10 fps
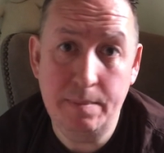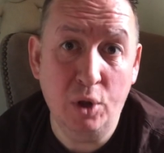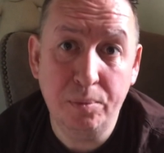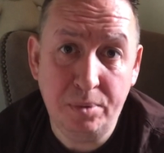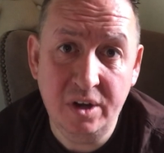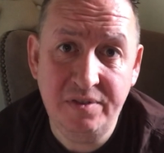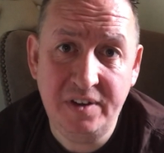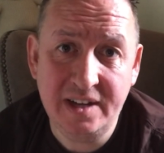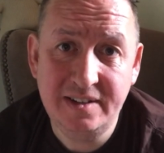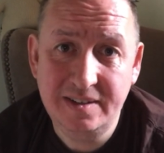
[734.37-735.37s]
not
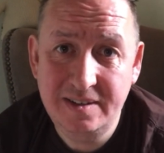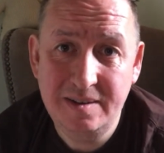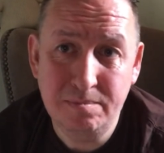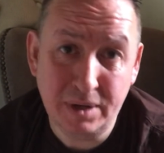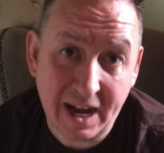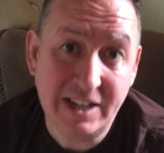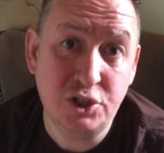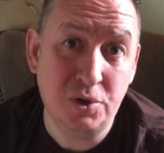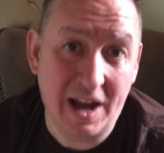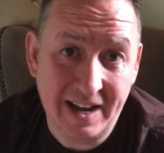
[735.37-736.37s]
perfect, but I
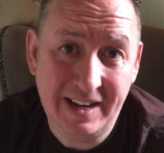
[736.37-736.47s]
try.